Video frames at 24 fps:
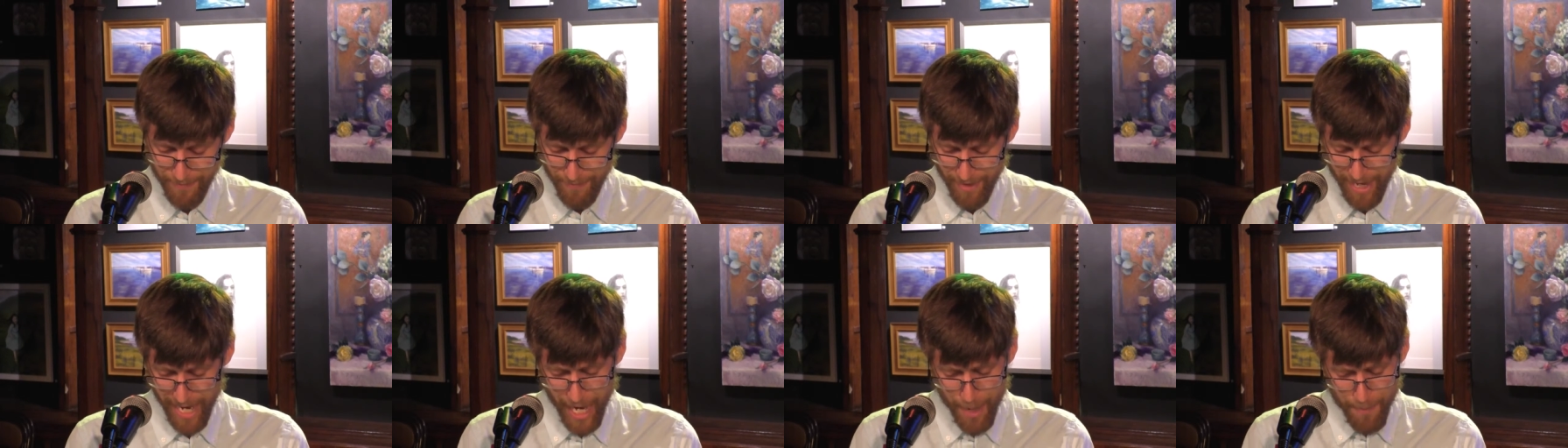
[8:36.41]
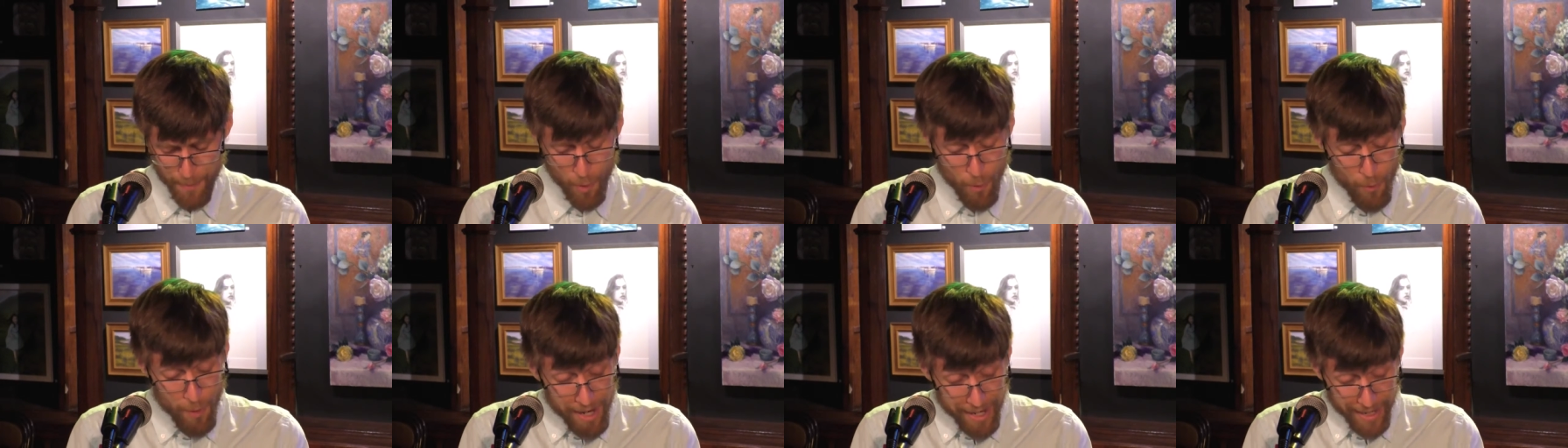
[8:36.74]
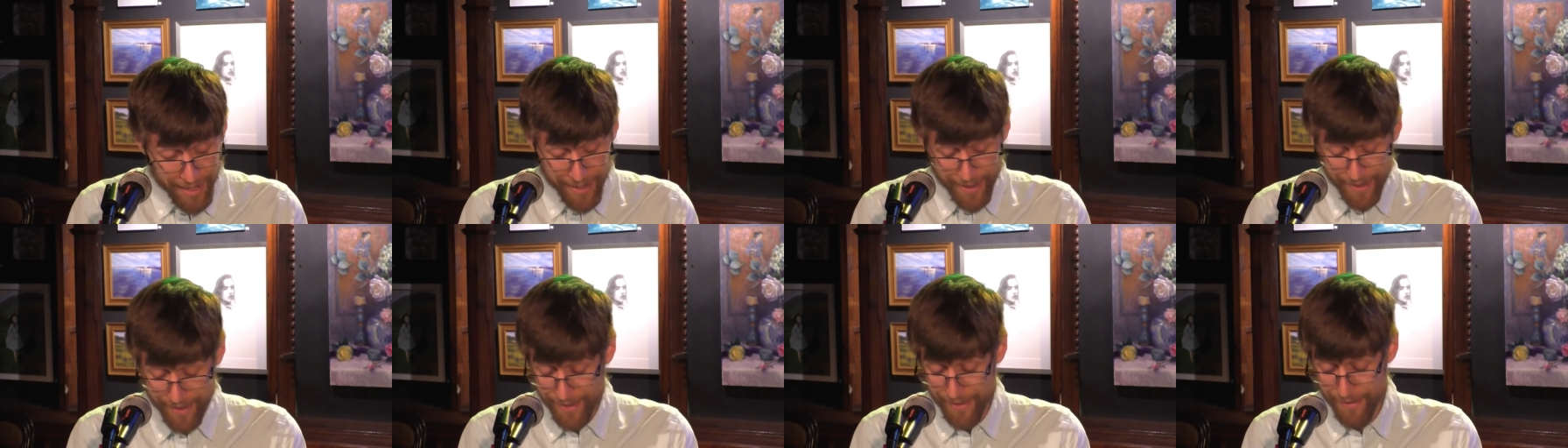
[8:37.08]
I am
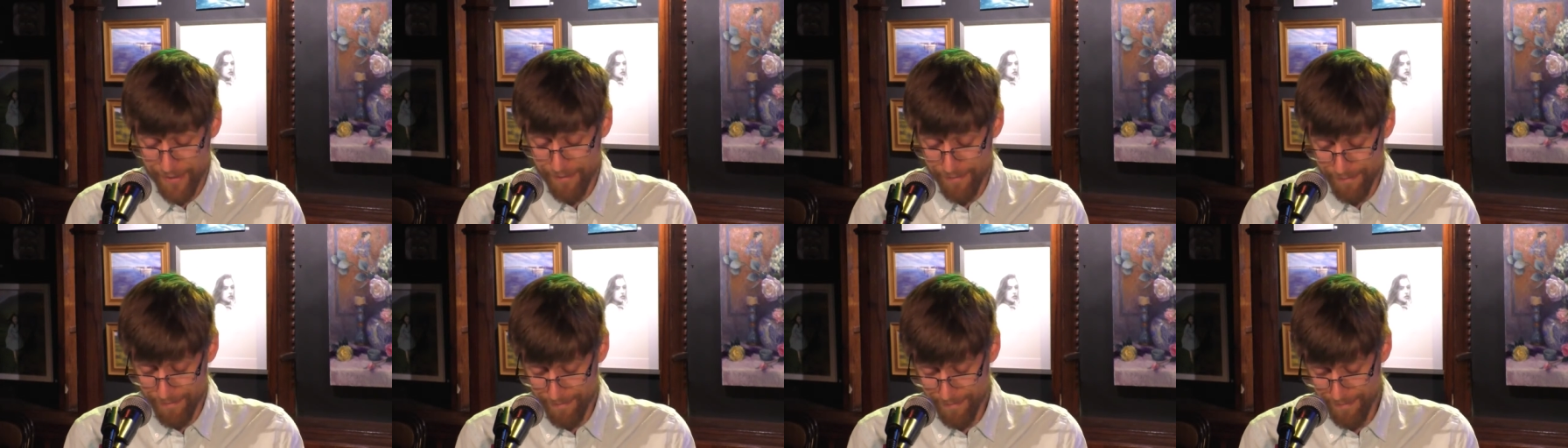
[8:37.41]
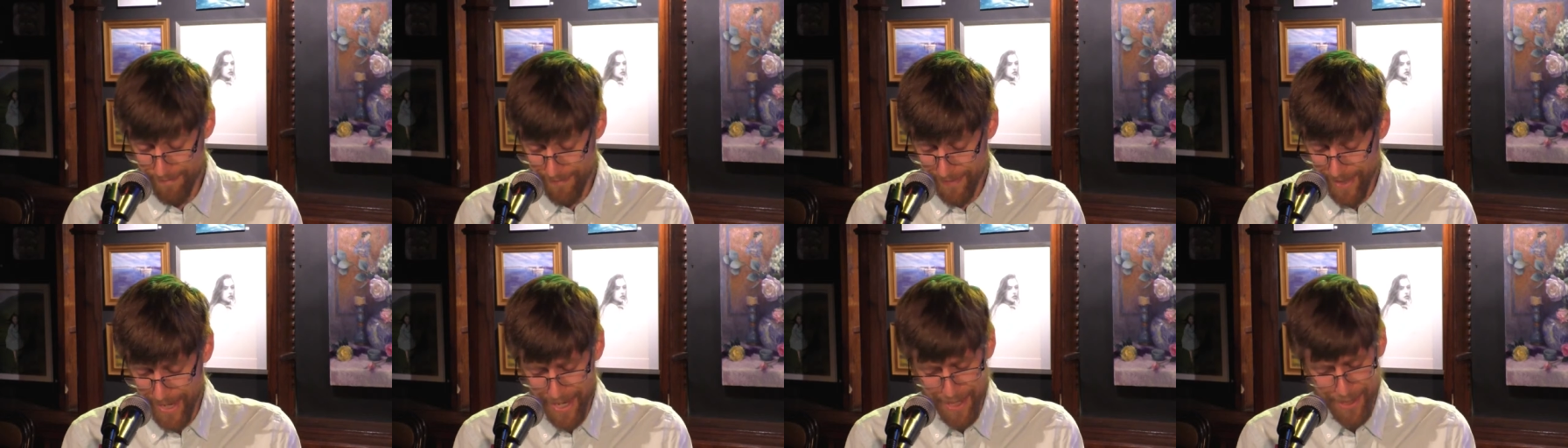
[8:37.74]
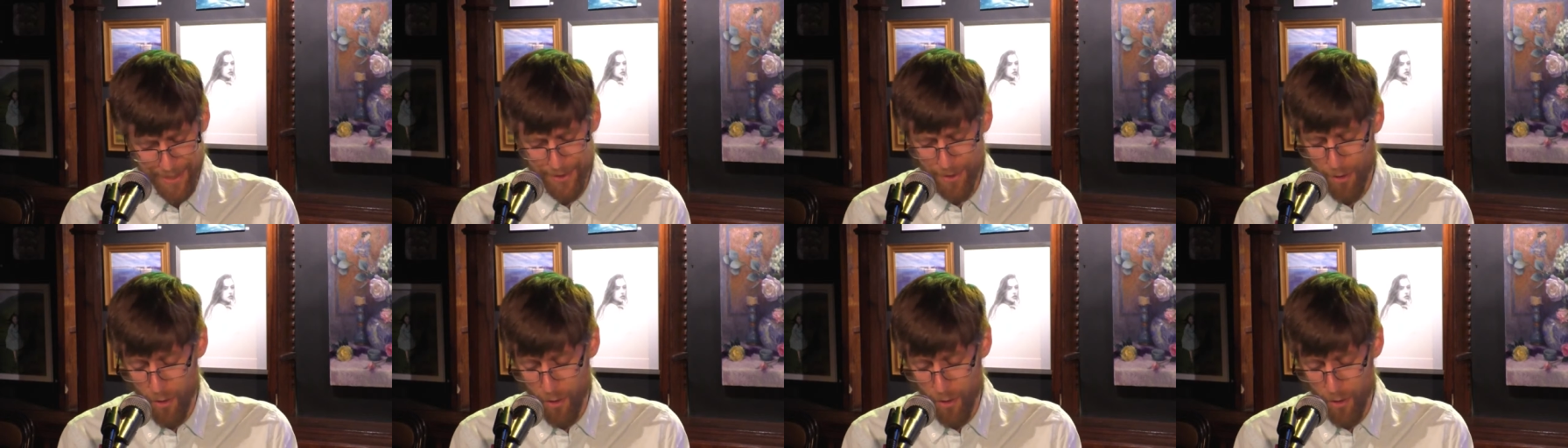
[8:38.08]
awake, that is